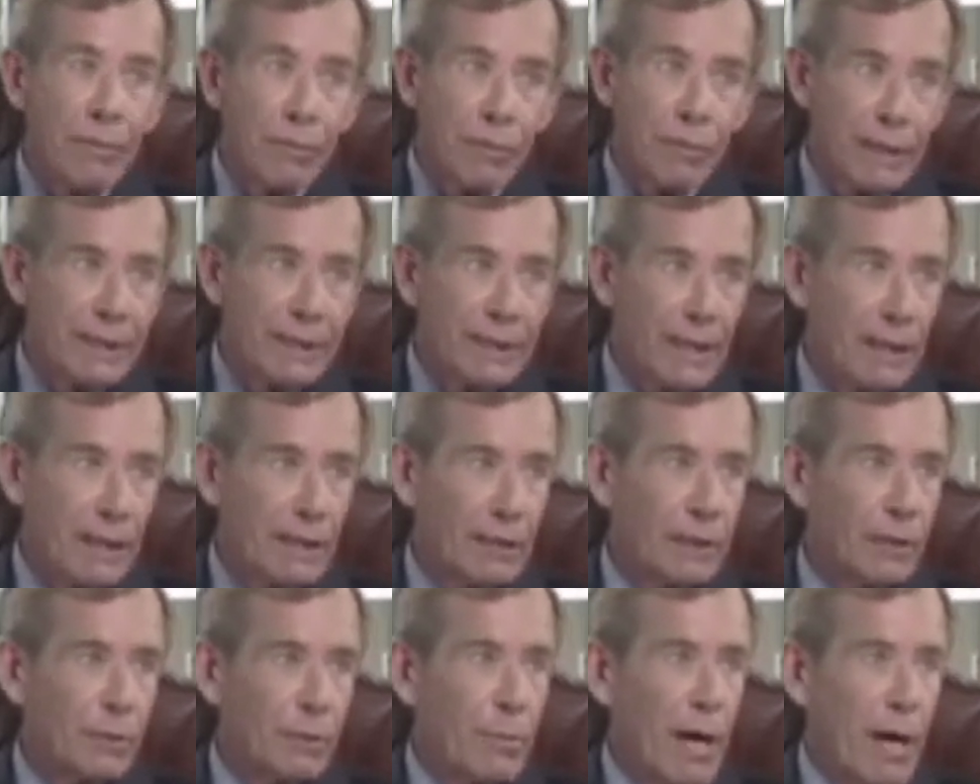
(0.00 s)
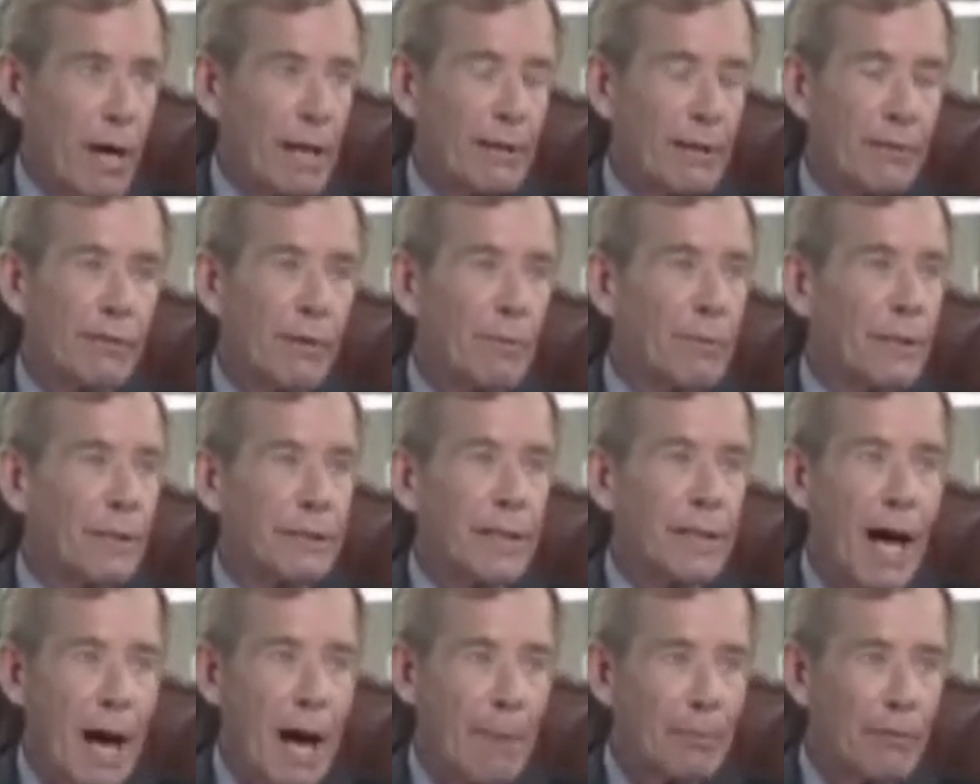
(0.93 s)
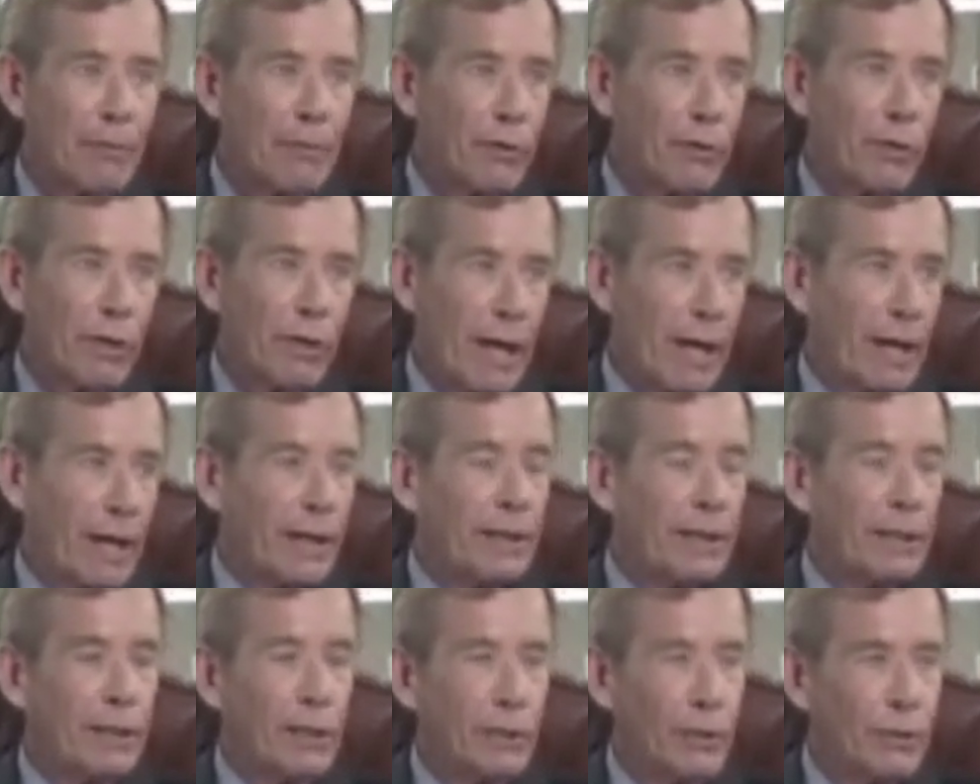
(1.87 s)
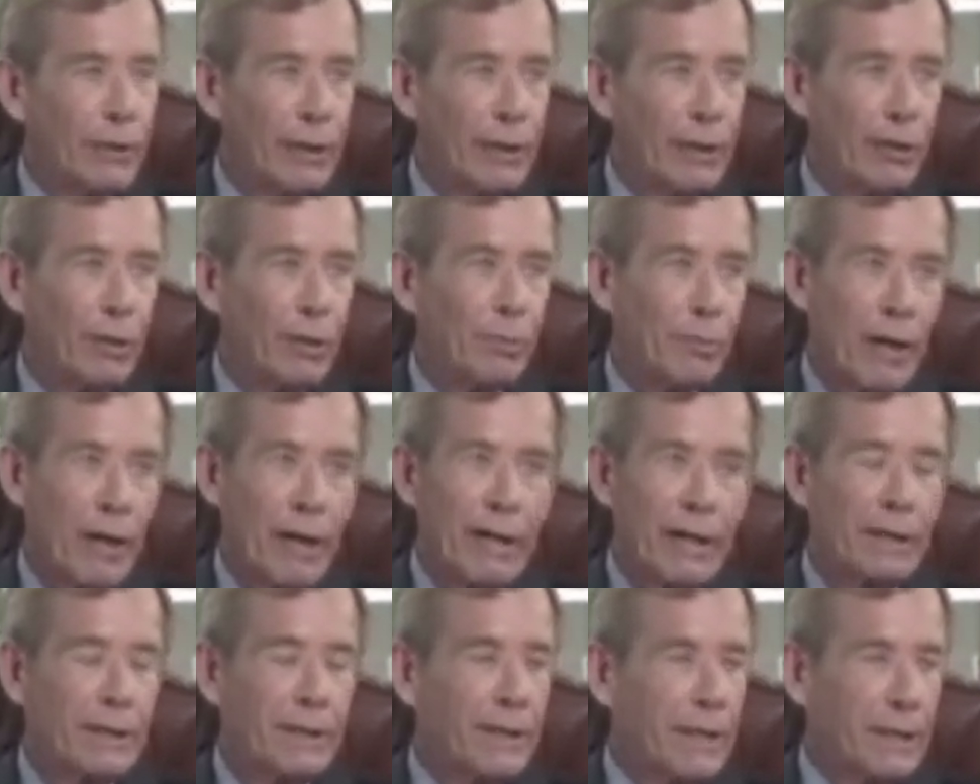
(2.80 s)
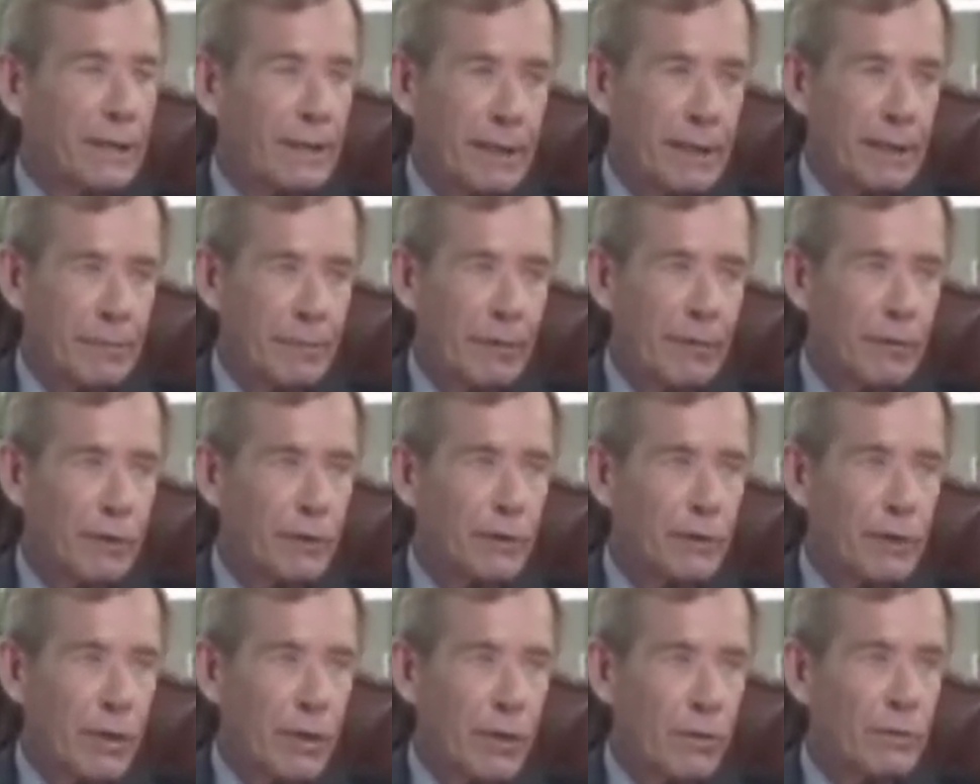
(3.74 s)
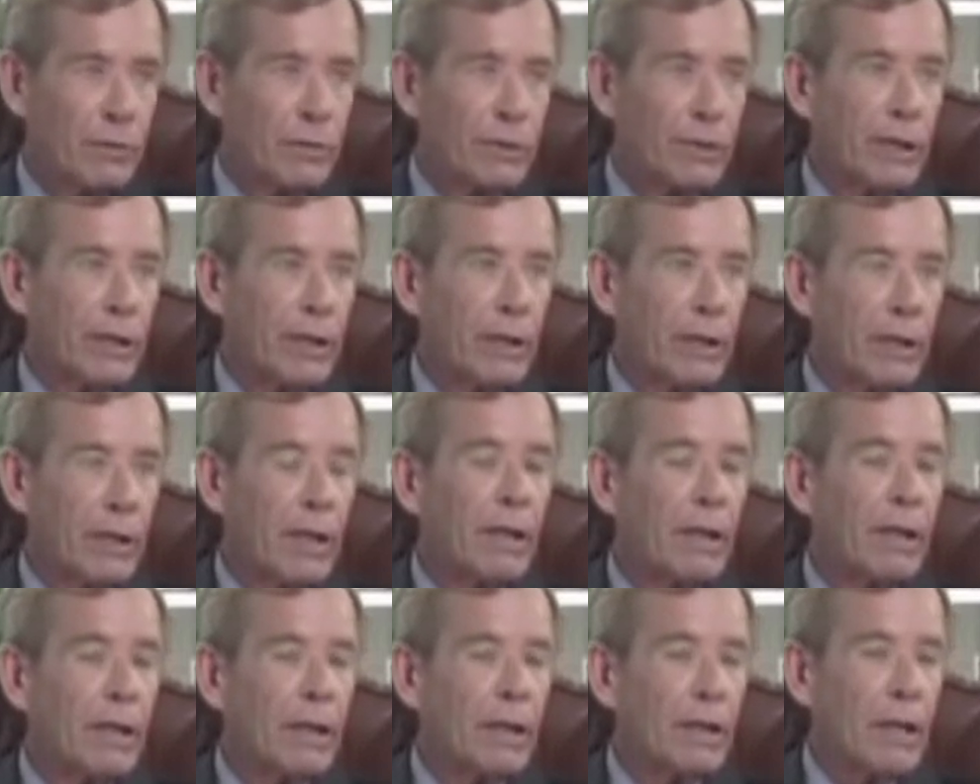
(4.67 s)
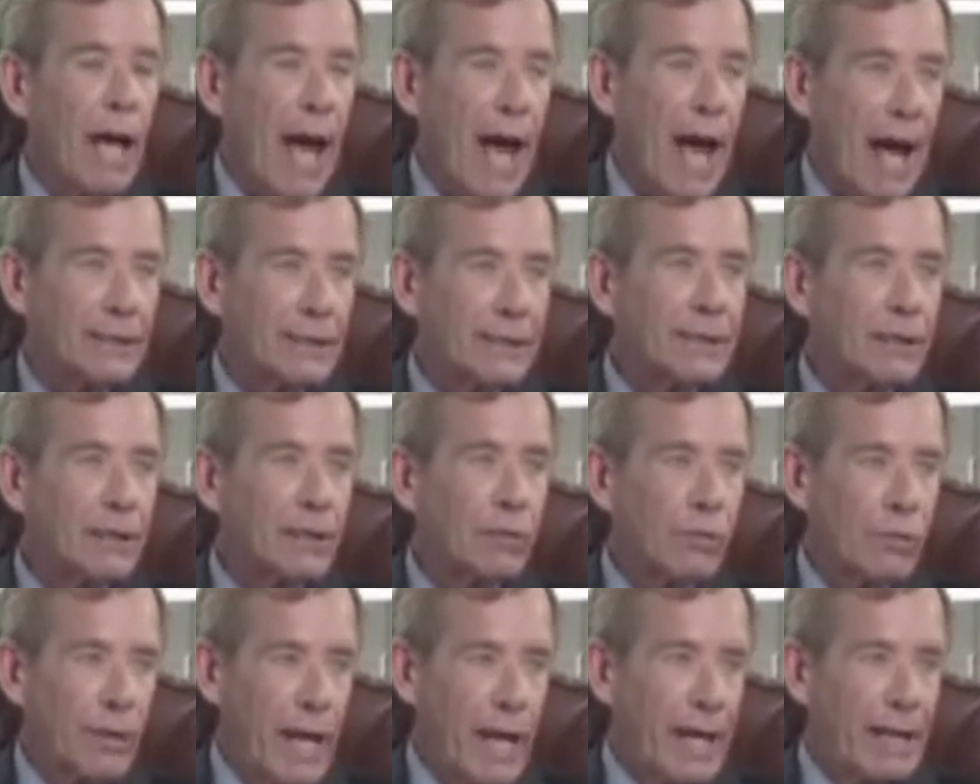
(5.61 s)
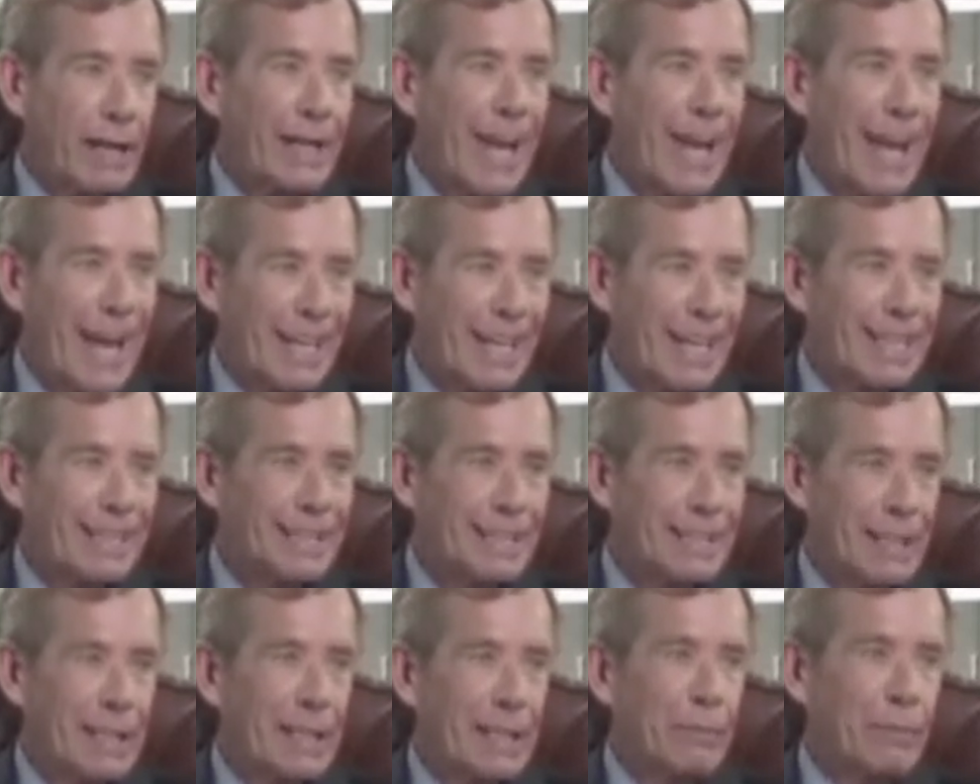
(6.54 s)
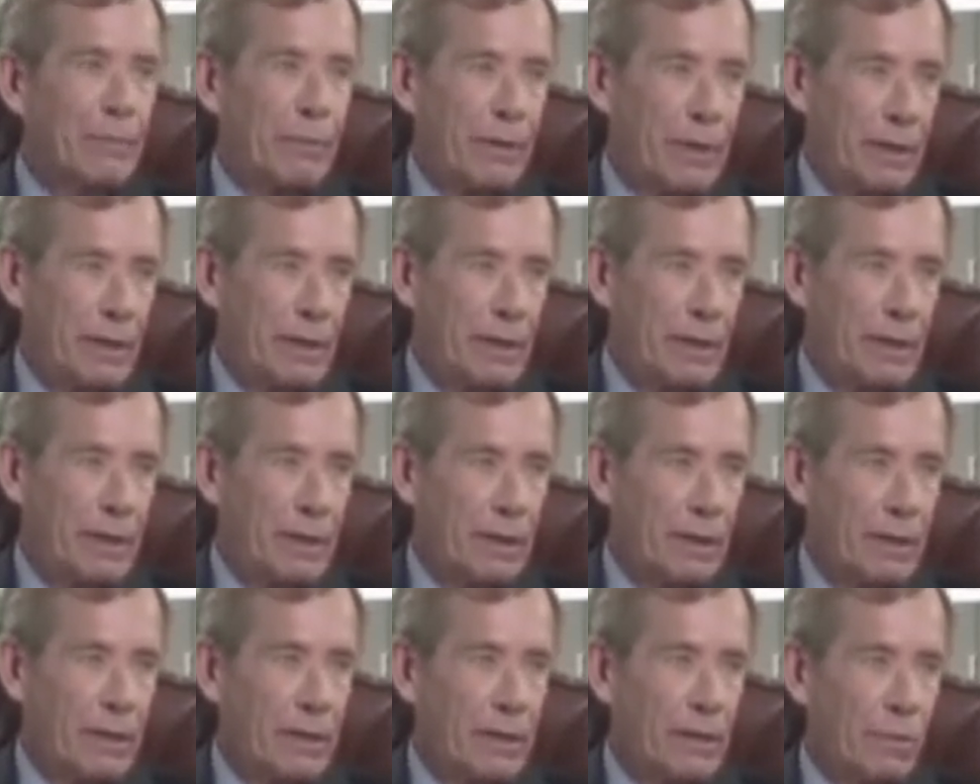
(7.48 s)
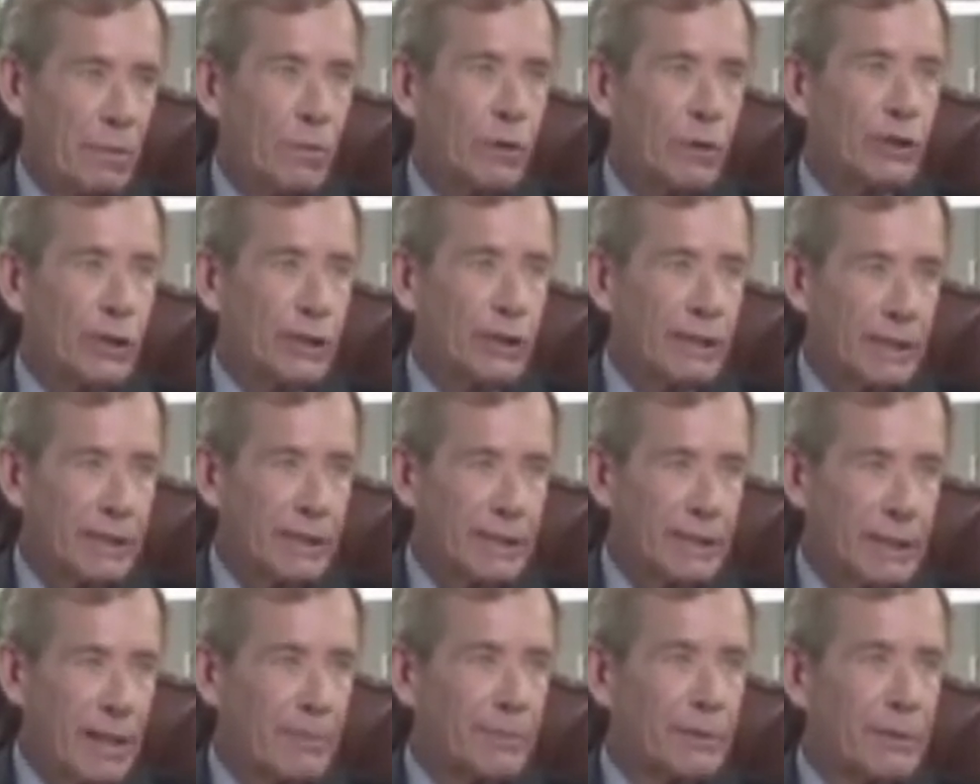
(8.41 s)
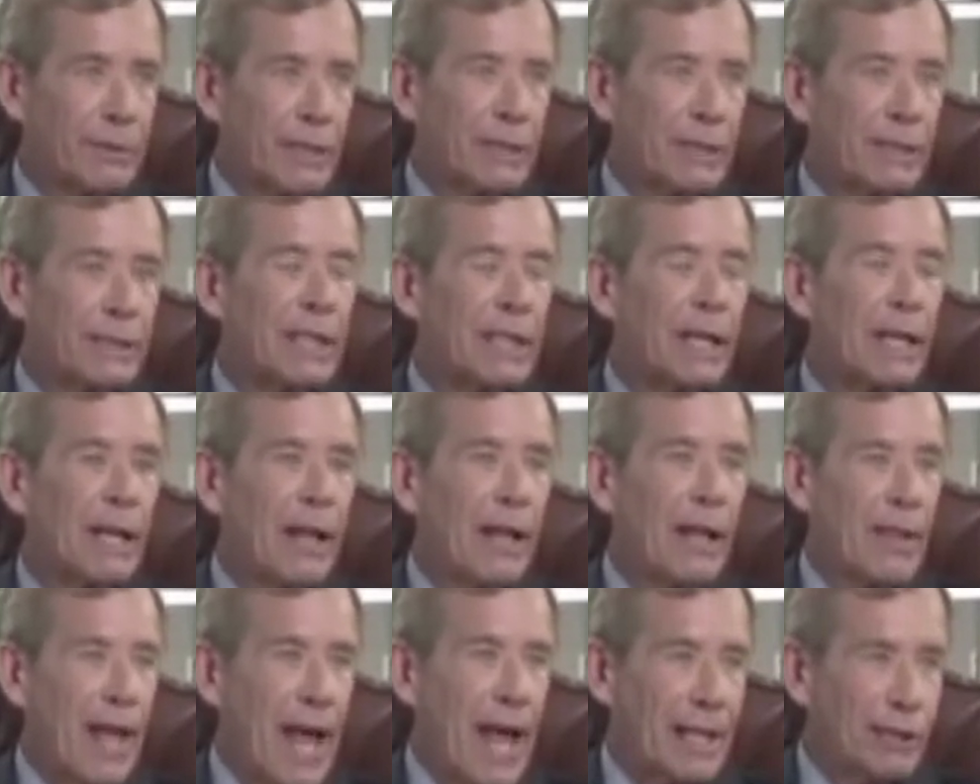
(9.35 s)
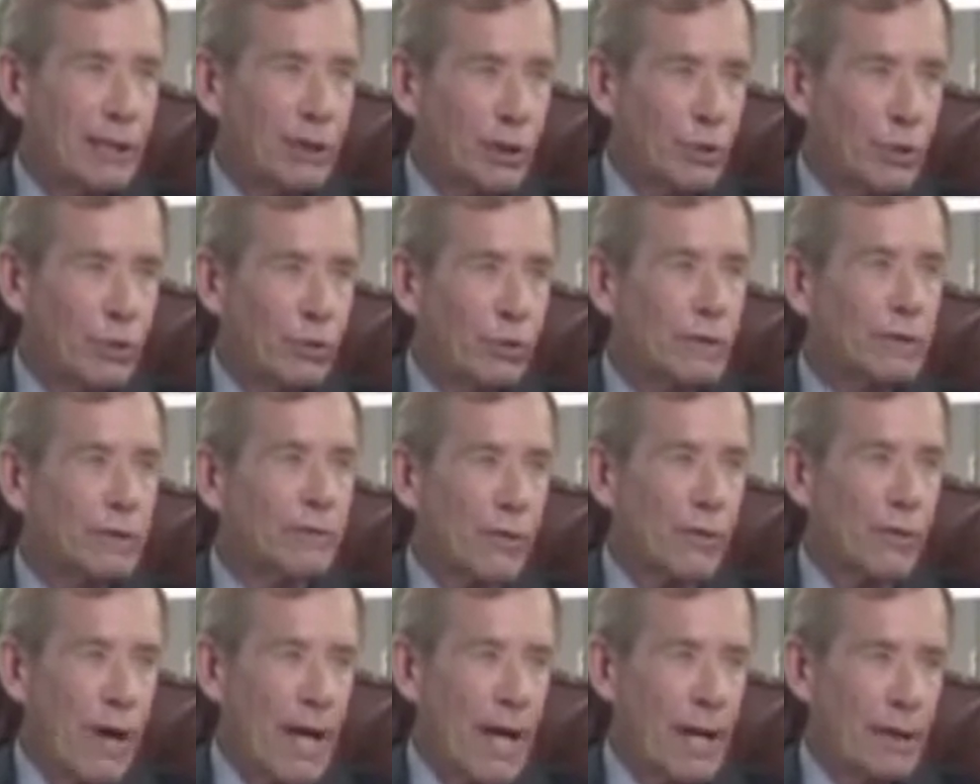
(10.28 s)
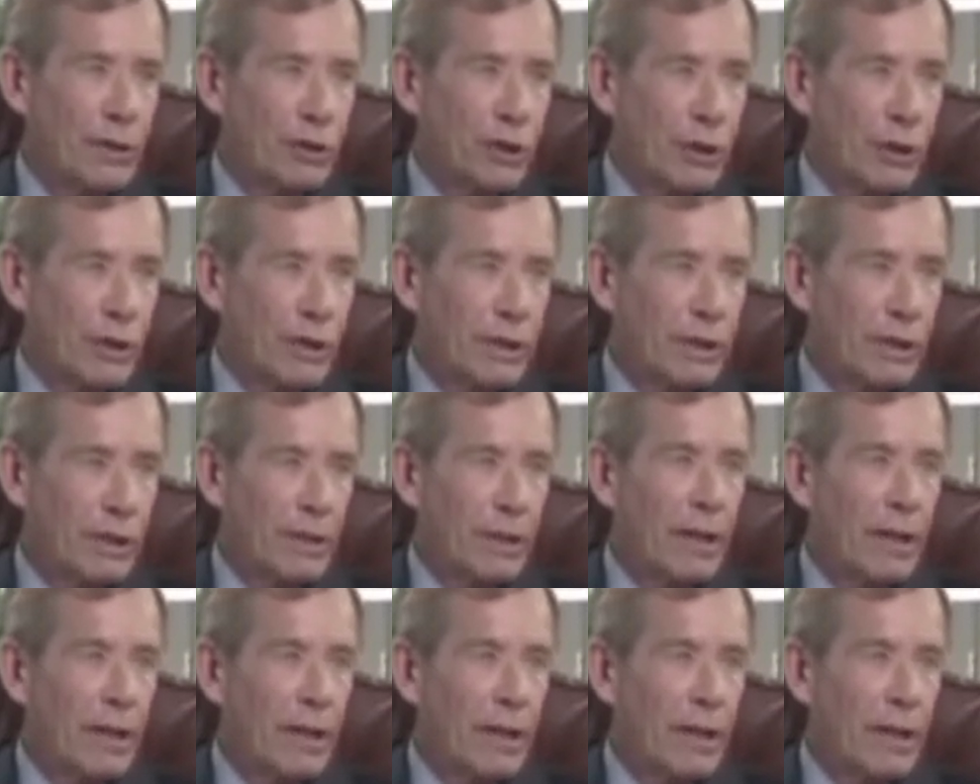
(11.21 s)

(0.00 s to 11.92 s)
every cell in your body, from the top of your head, including your brain, to the tip of your toes, has to create ATP, which is a substance that is used for energy.